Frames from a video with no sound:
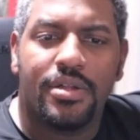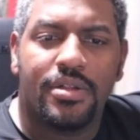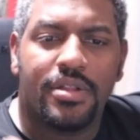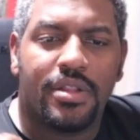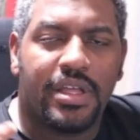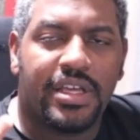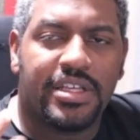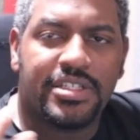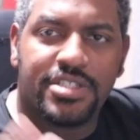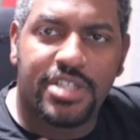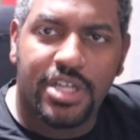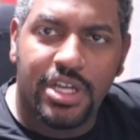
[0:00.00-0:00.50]

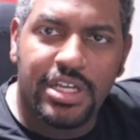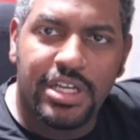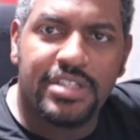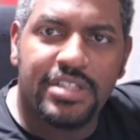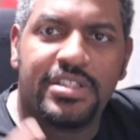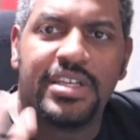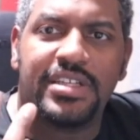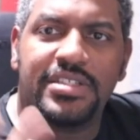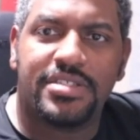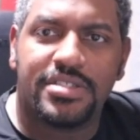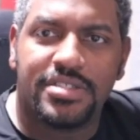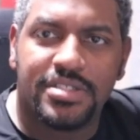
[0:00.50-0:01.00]

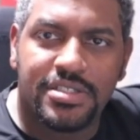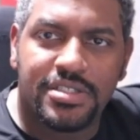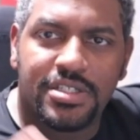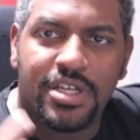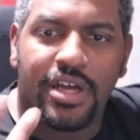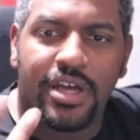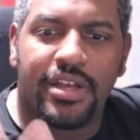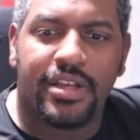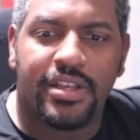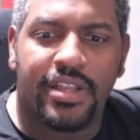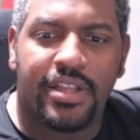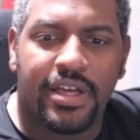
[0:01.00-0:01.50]

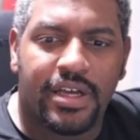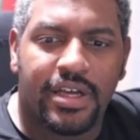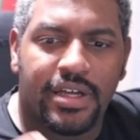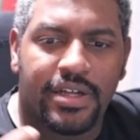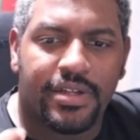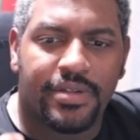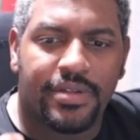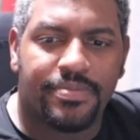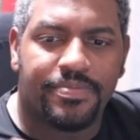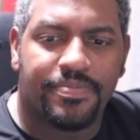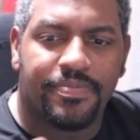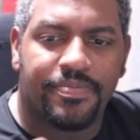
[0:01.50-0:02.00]

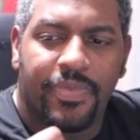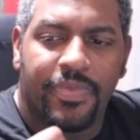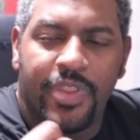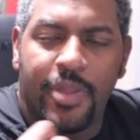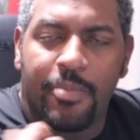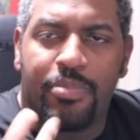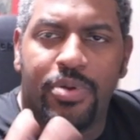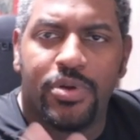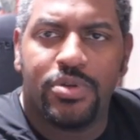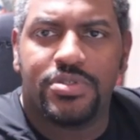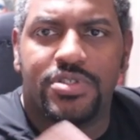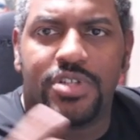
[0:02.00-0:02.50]
The
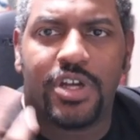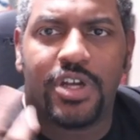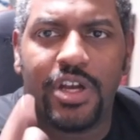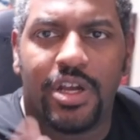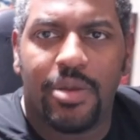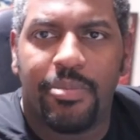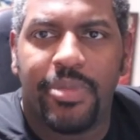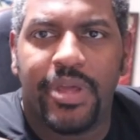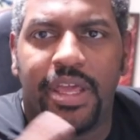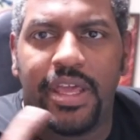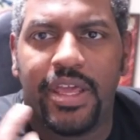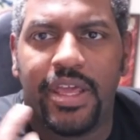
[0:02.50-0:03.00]
boots are gonna
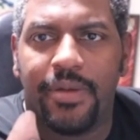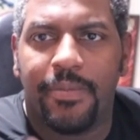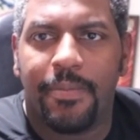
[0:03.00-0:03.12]
be